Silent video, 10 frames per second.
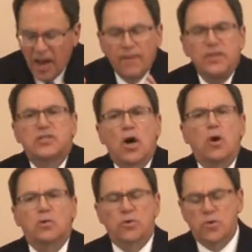of his
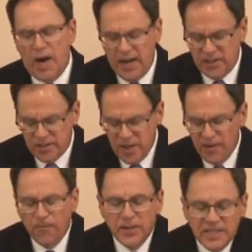own grace
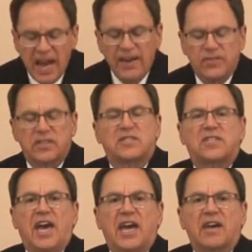for David's
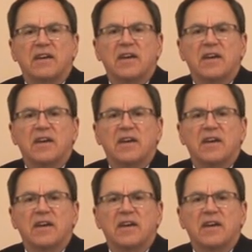sake,